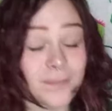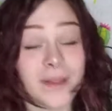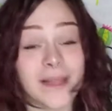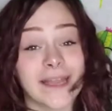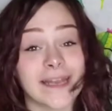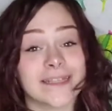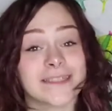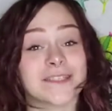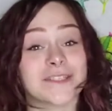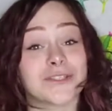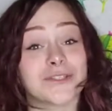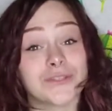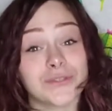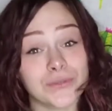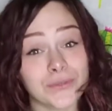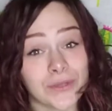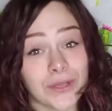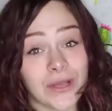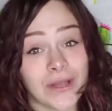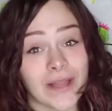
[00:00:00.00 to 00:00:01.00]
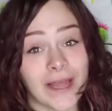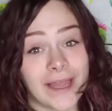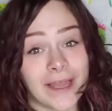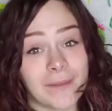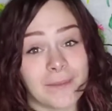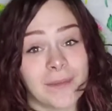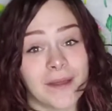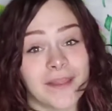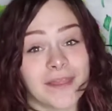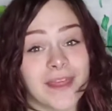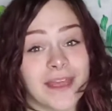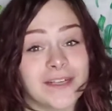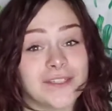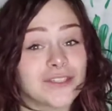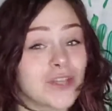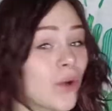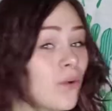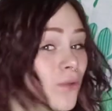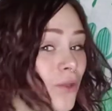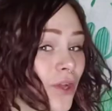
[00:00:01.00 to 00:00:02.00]
planets do look like, but they
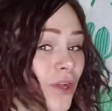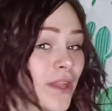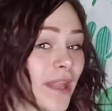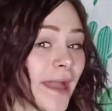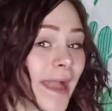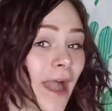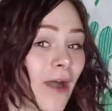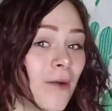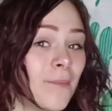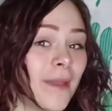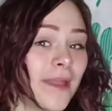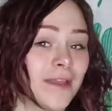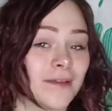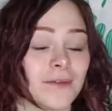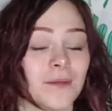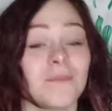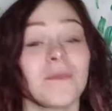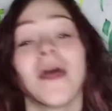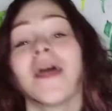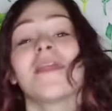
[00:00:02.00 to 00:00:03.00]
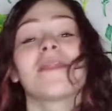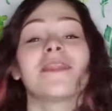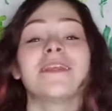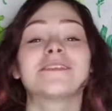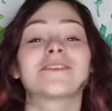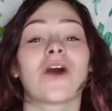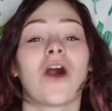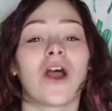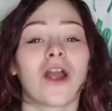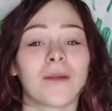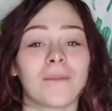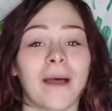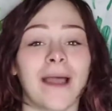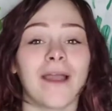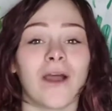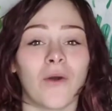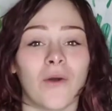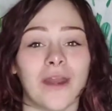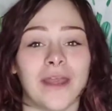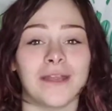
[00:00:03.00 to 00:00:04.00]
don't look like how I'm making them. These are
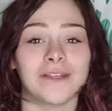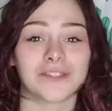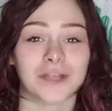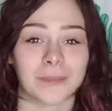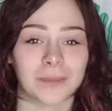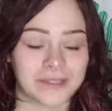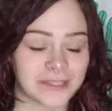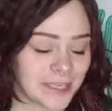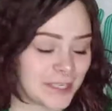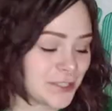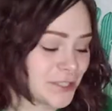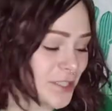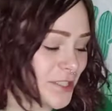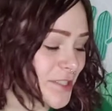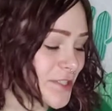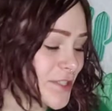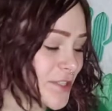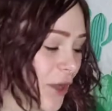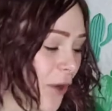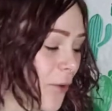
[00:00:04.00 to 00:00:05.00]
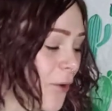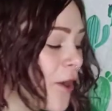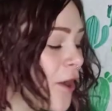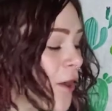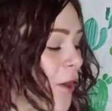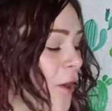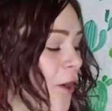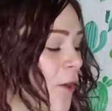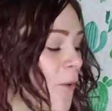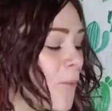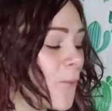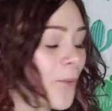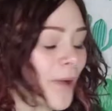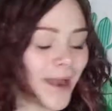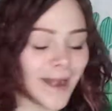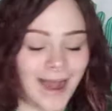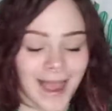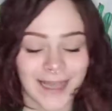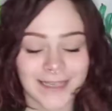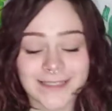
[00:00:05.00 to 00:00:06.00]
my own interpretations. So
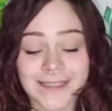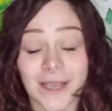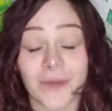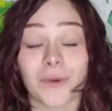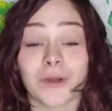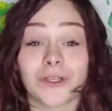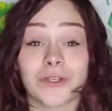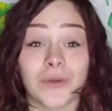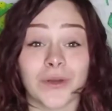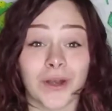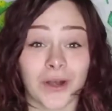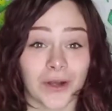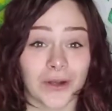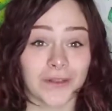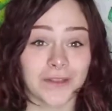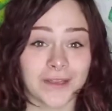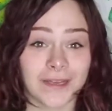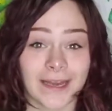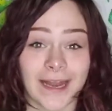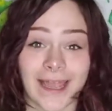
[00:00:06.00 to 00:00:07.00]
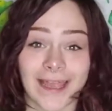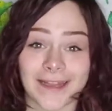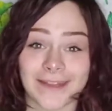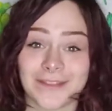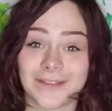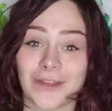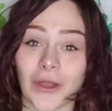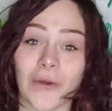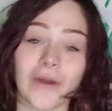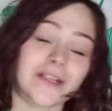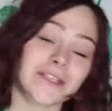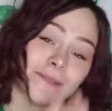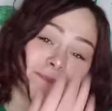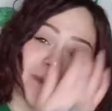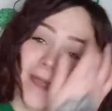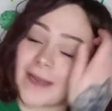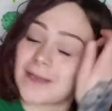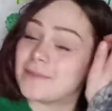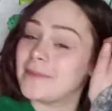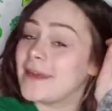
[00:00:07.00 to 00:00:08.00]
when I say we're doing Earth today, don't
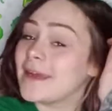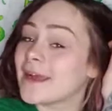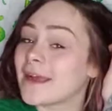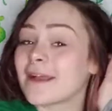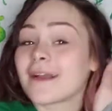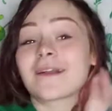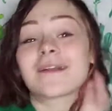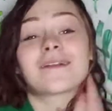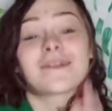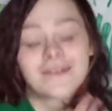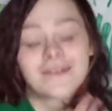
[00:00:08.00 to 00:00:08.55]
expect me to,